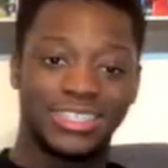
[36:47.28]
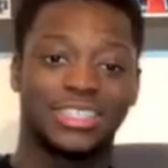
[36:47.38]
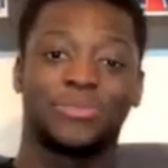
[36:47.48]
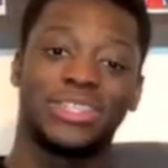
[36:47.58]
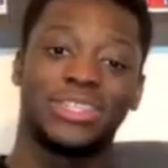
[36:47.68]

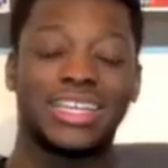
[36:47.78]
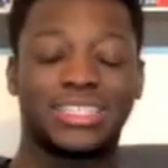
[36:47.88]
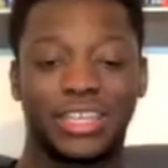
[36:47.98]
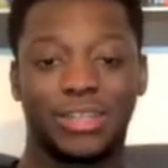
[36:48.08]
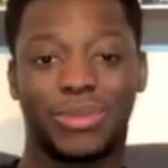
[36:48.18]
it's been
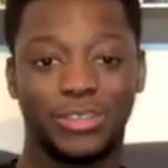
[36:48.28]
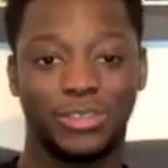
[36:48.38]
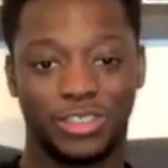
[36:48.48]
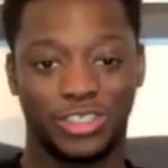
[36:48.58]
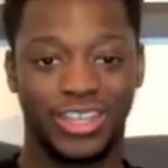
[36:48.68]
nice hearing about
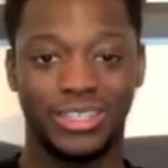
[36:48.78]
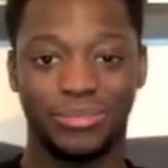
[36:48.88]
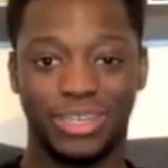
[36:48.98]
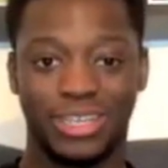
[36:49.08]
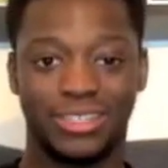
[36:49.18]
your journey,
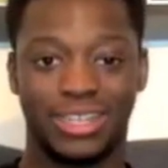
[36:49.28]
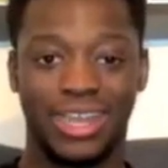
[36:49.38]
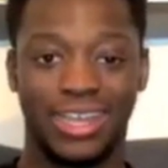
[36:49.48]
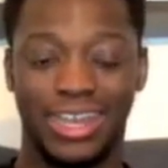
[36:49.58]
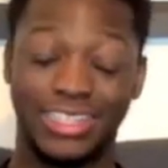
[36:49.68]
man.
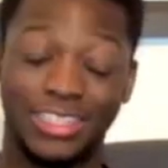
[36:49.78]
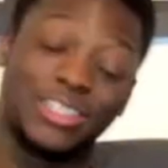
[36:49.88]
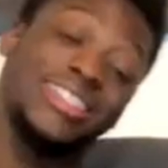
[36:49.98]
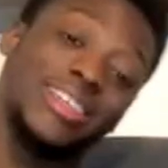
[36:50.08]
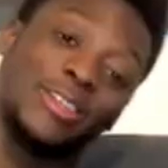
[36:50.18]
Like, I
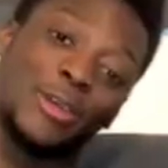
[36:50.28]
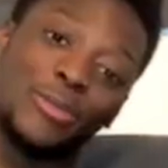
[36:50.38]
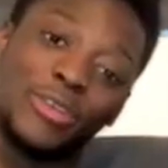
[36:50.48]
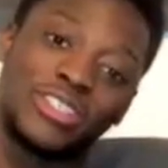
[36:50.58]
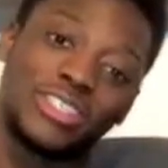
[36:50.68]
literally didn't
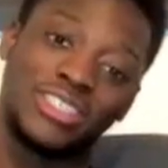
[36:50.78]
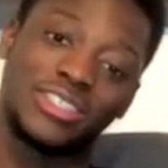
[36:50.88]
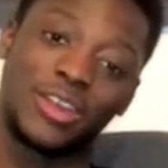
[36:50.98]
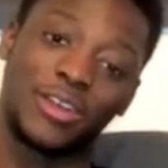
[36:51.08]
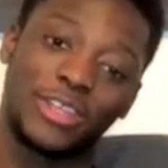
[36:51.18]
know most of the
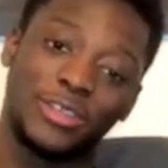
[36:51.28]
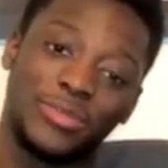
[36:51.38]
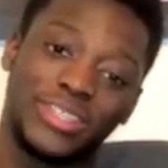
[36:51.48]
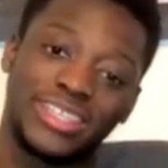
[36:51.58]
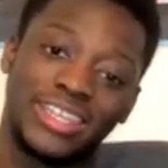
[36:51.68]
stuff that
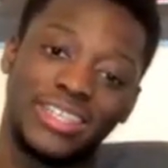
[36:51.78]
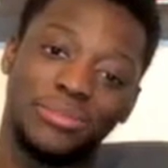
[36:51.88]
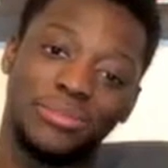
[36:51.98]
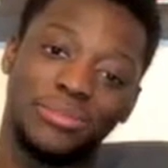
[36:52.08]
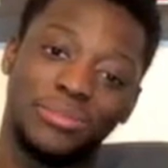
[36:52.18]
you've been telling me.